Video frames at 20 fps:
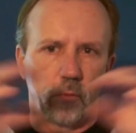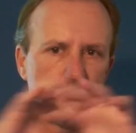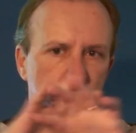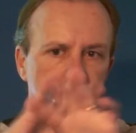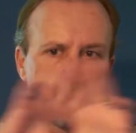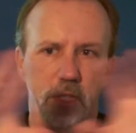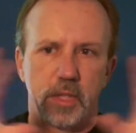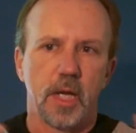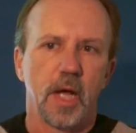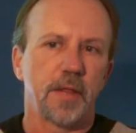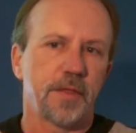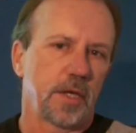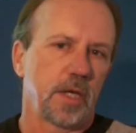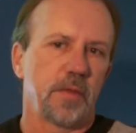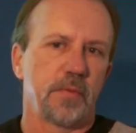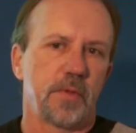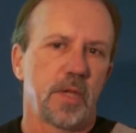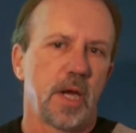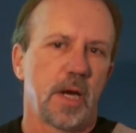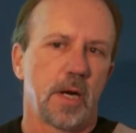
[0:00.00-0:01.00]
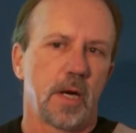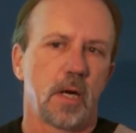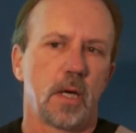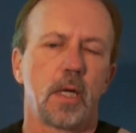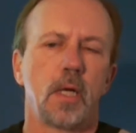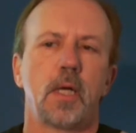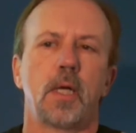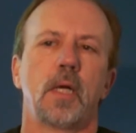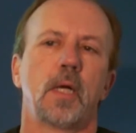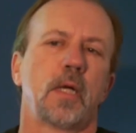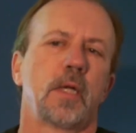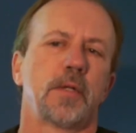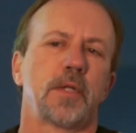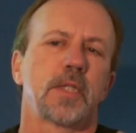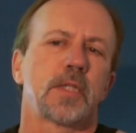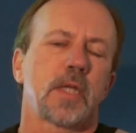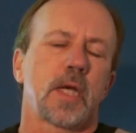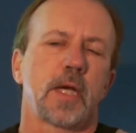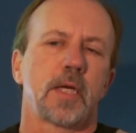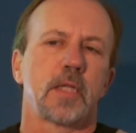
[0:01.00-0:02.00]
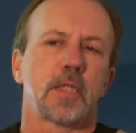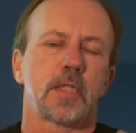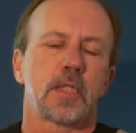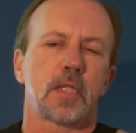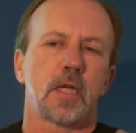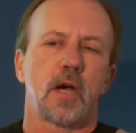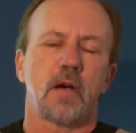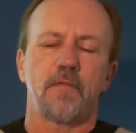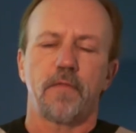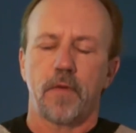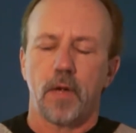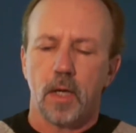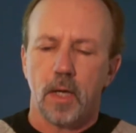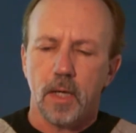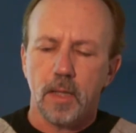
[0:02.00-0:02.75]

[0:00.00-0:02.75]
where there's nothing there, this kind of stuff.